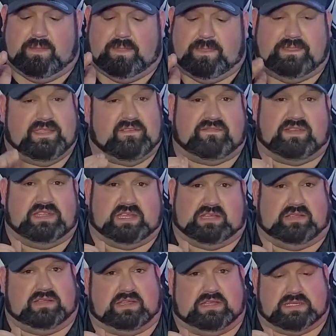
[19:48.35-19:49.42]
definitely take a
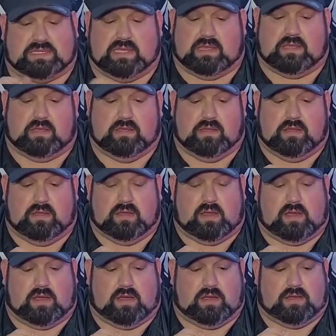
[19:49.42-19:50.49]
look at this thing.
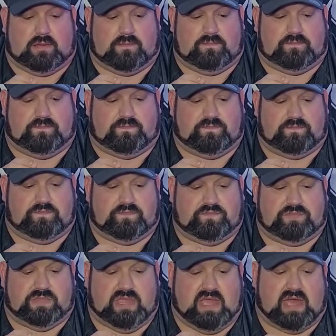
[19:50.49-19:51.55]

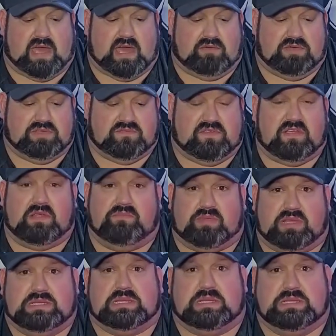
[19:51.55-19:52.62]
Yeah, I was very
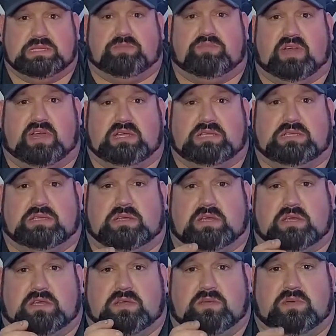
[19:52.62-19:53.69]
pleasantly surprised
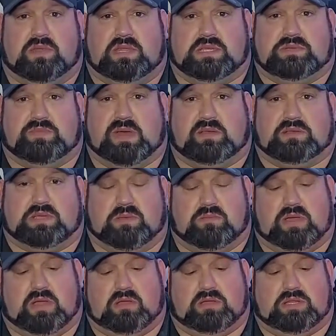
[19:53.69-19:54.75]
with this mouse
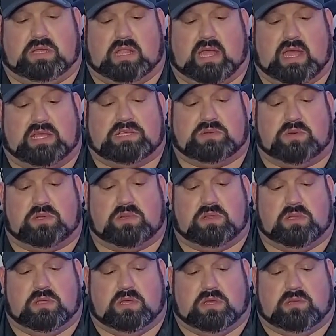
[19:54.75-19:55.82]
compared to the last one.
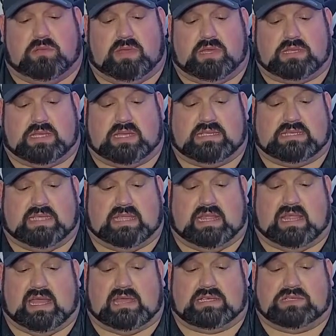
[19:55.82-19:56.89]
Because like I said, the
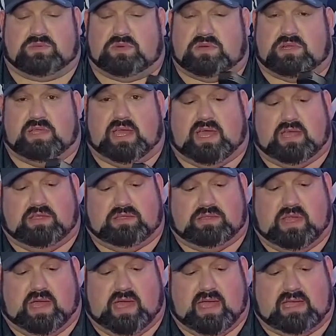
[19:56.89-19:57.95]
last one, I
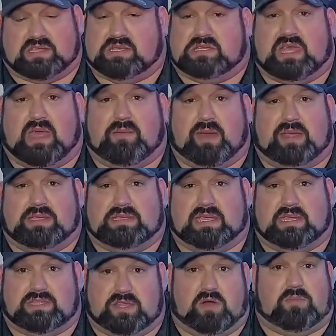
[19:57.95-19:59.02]
actually came out and
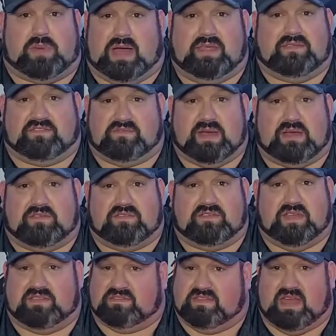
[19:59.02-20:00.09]
said, don't buy this mouse.
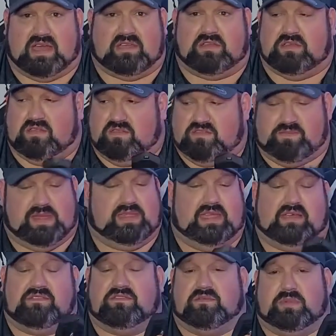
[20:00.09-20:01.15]
It's not good. Spend the extra